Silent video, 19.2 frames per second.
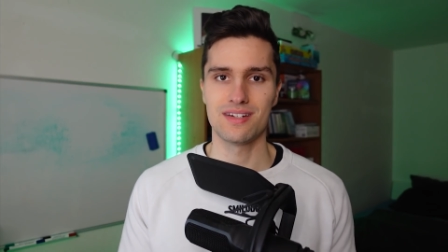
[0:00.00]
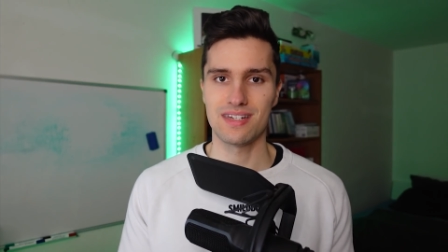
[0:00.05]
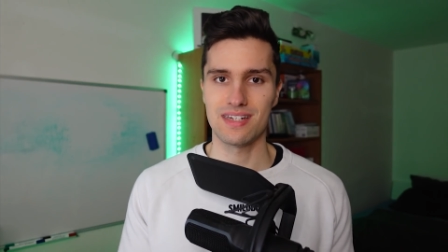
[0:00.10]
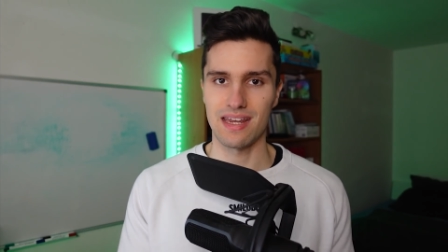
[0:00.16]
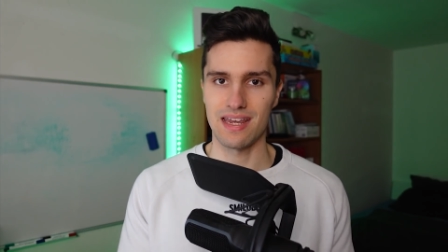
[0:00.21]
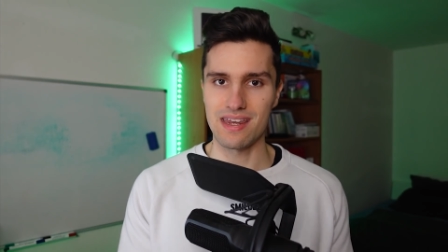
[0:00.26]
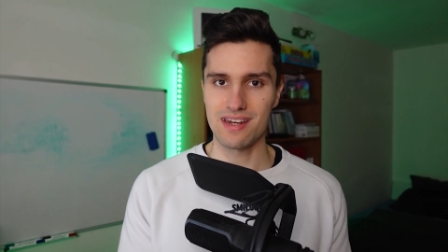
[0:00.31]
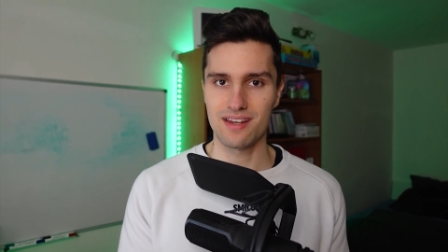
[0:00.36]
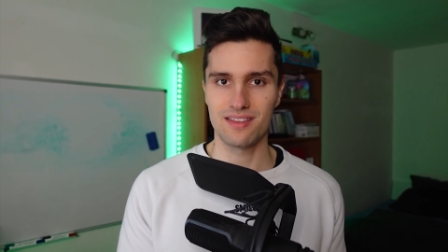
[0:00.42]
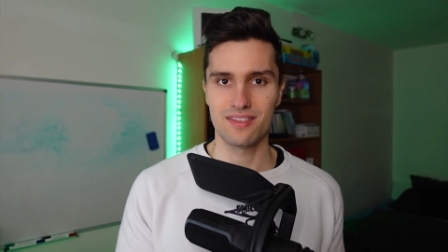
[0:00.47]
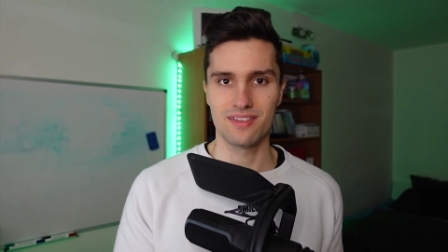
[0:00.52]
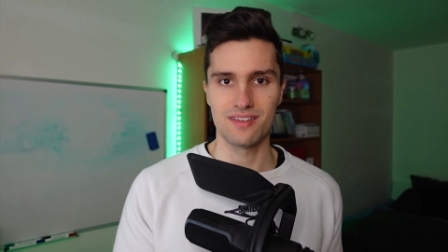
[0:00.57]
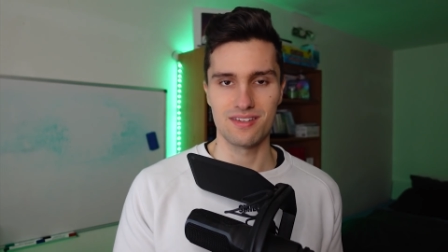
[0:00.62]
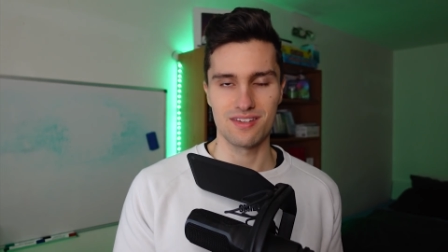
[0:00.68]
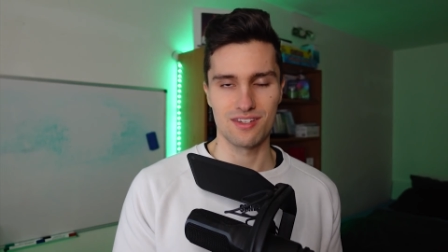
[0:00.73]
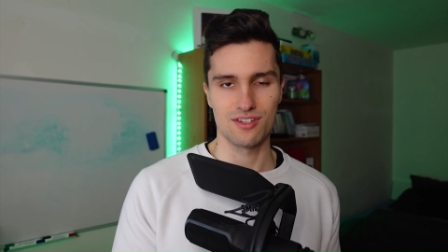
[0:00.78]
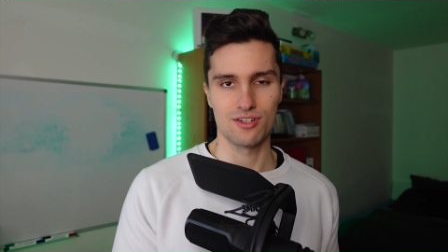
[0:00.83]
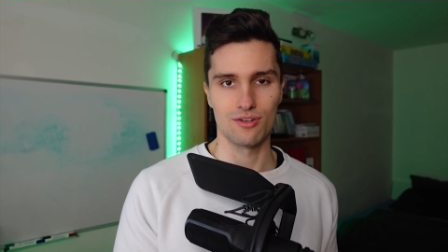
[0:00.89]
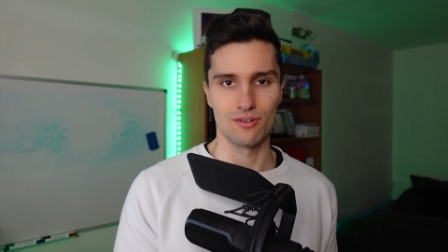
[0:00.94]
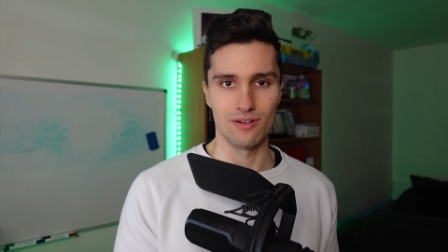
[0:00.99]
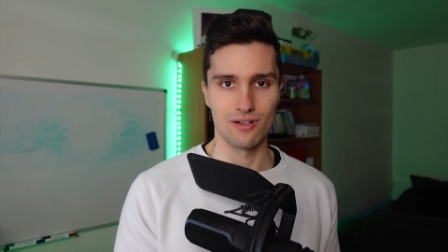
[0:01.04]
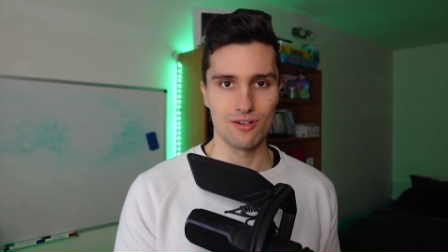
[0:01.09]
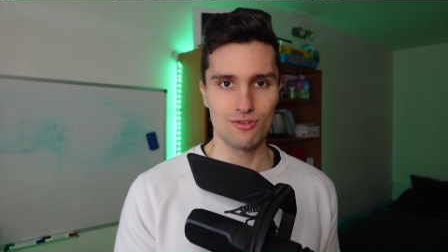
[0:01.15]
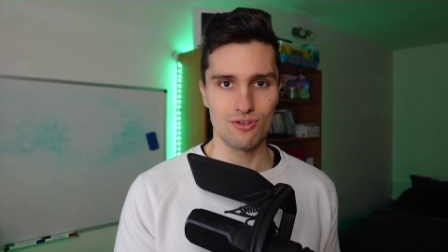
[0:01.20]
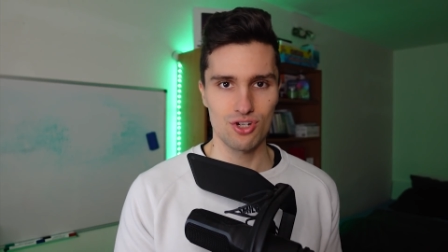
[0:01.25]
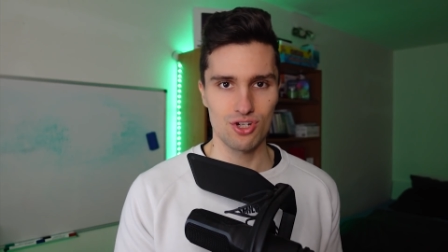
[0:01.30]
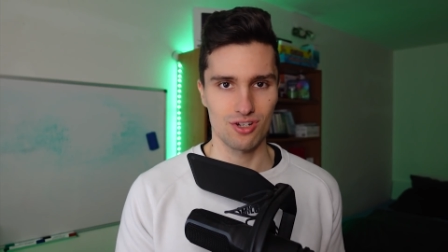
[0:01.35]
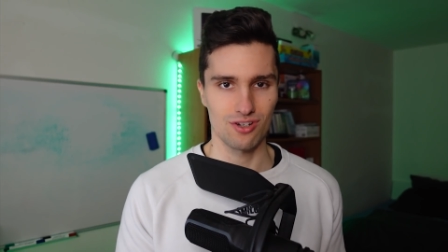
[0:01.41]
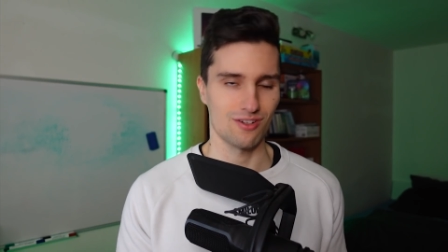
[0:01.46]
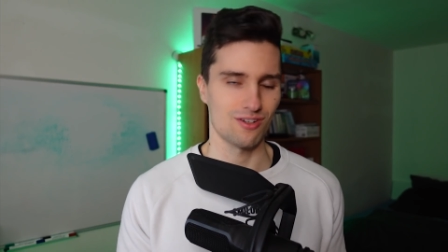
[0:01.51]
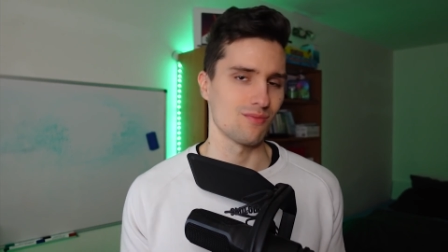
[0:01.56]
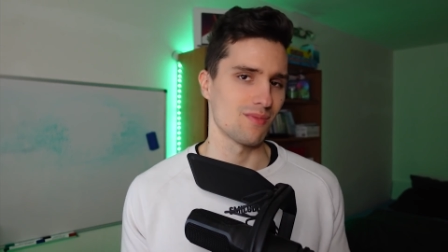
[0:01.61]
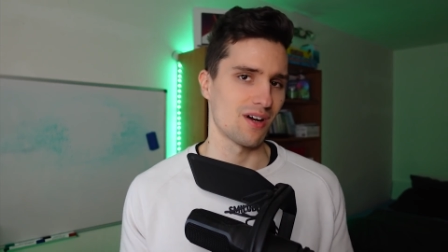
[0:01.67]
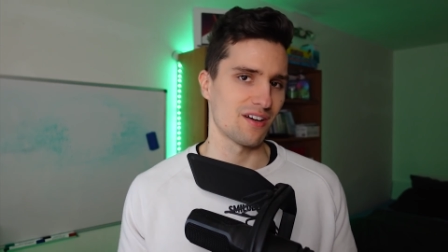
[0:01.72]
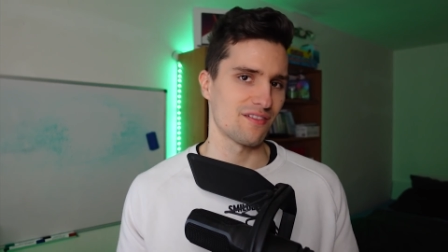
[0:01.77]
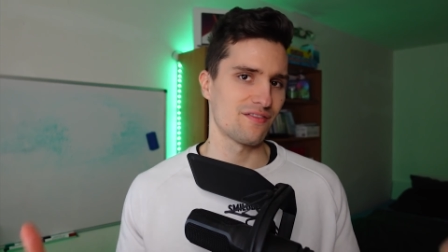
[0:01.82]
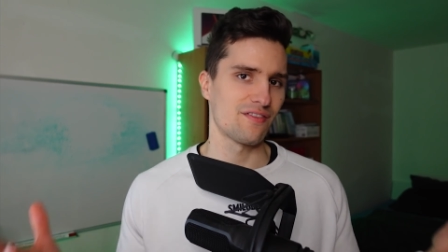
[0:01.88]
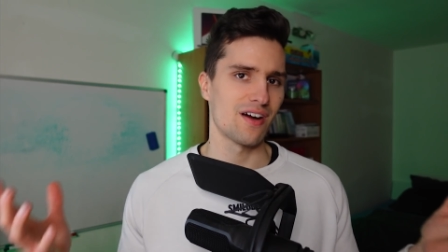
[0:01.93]
take this solution you
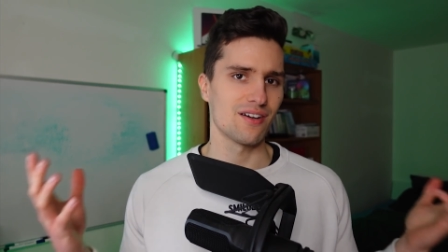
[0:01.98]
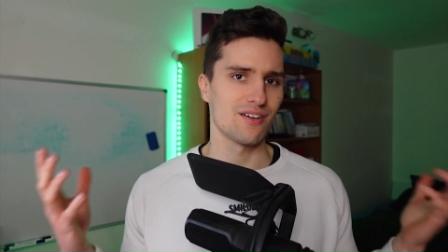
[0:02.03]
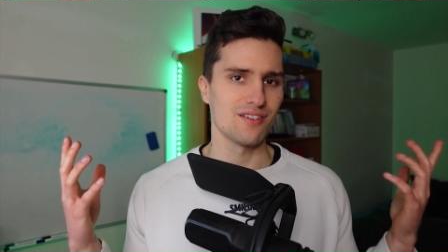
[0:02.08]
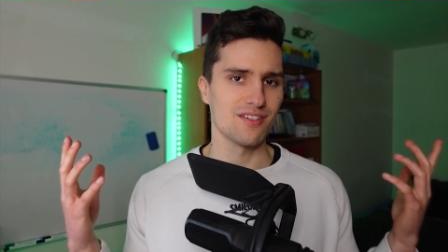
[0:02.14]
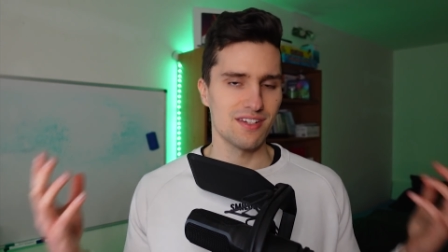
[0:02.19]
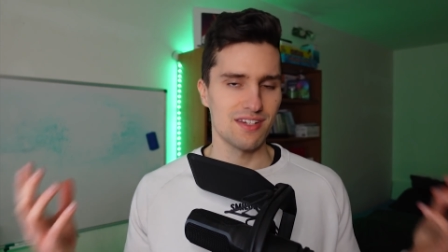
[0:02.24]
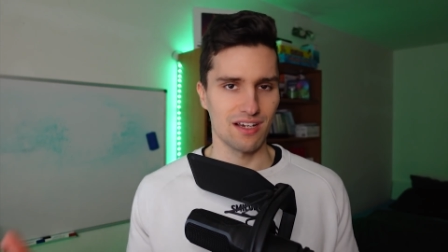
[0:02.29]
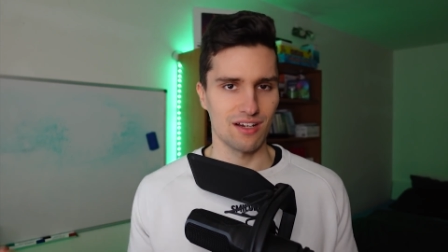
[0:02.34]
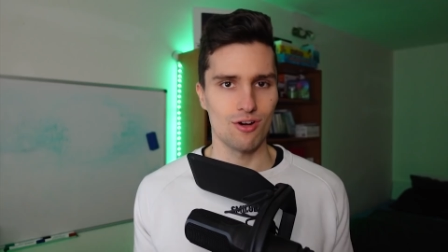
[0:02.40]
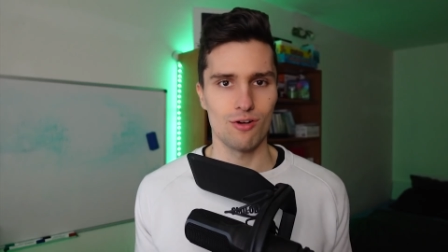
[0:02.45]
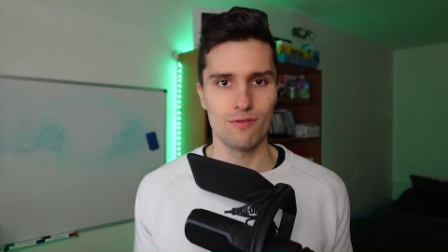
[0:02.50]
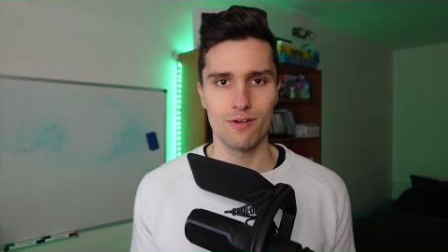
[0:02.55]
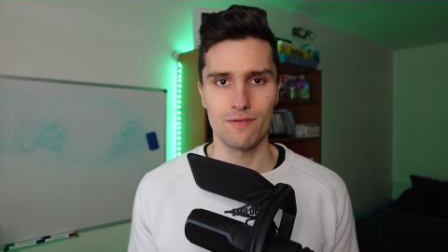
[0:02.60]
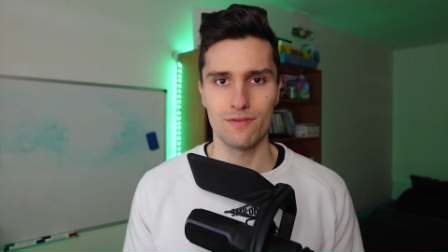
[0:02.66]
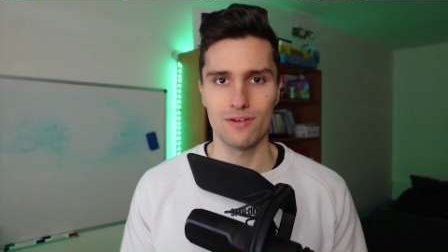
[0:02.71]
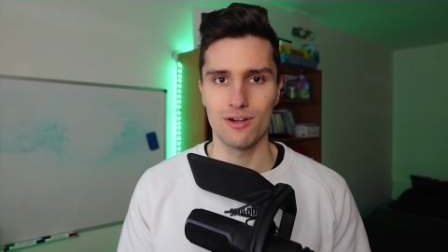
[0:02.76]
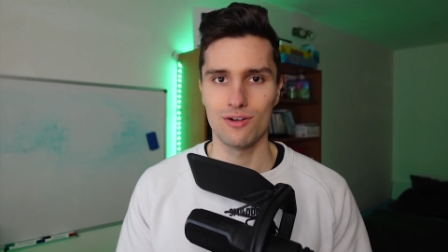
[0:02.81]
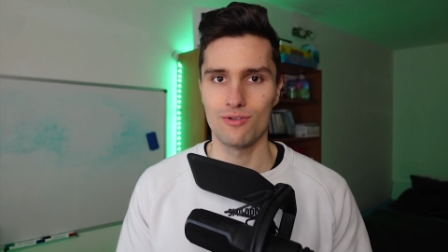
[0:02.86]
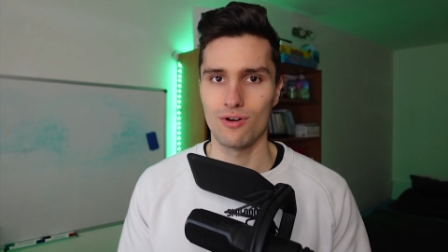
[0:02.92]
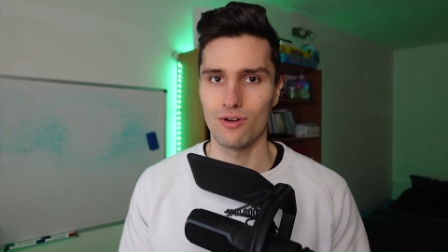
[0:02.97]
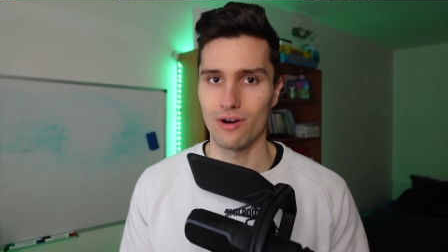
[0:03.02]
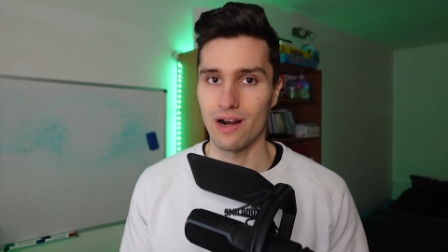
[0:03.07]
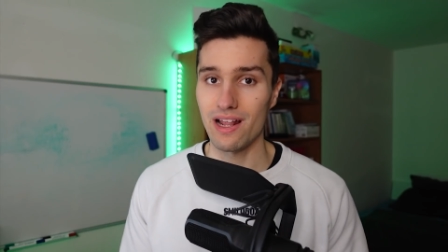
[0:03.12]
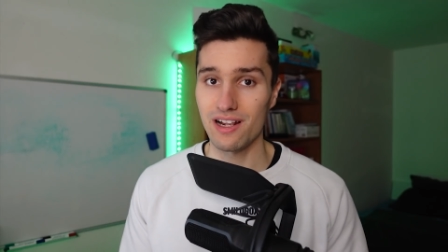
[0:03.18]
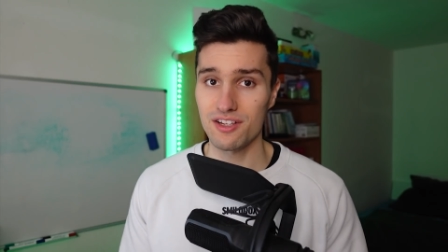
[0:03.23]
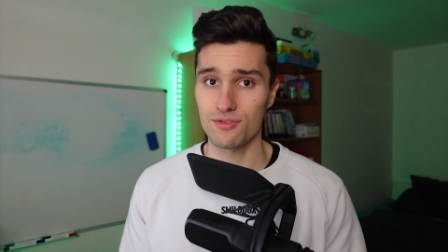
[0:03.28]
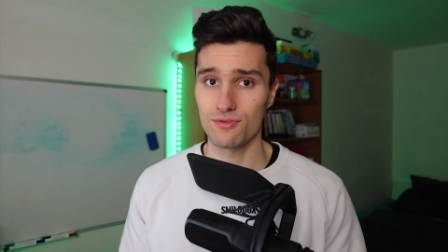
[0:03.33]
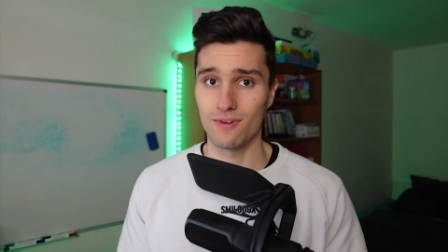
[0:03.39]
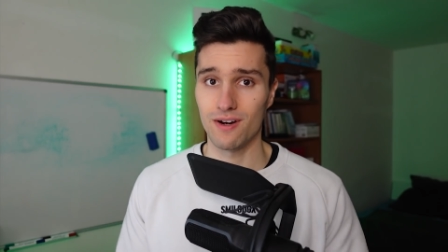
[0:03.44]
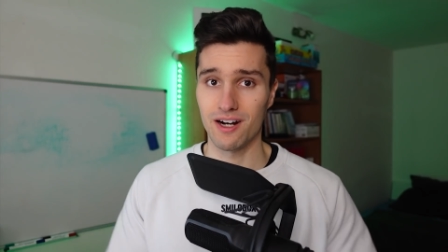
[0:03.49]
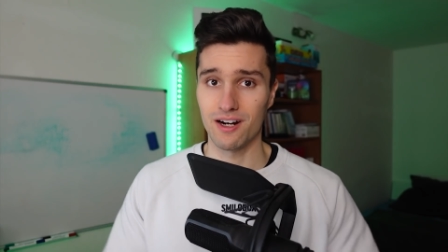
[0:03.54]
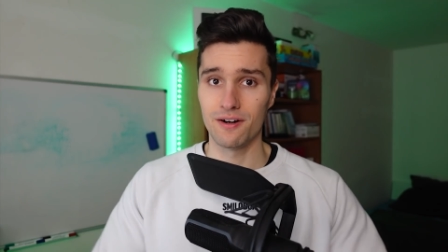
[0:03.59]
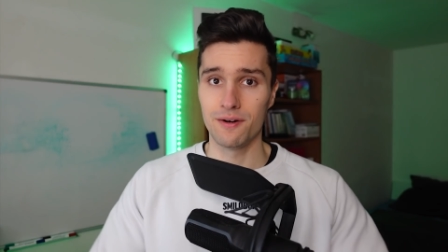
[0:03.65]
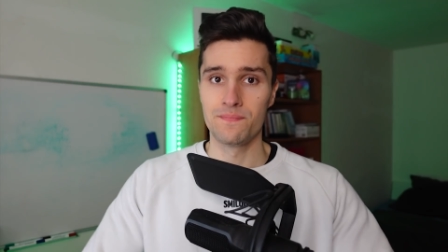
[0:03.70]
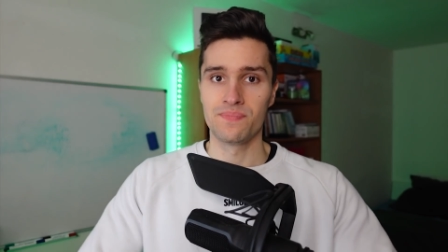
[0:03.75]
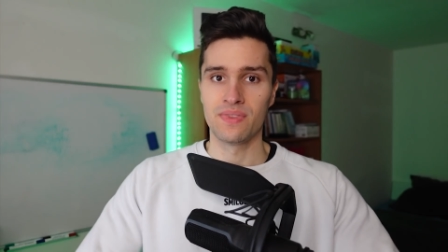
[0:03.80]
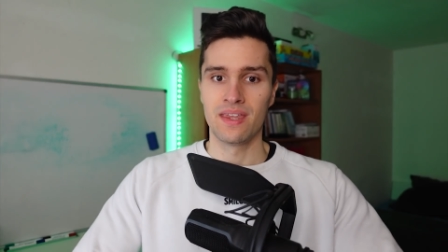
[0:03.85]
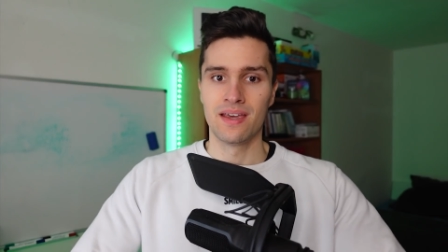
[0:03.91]
might find on Stack Overflow or elsewhere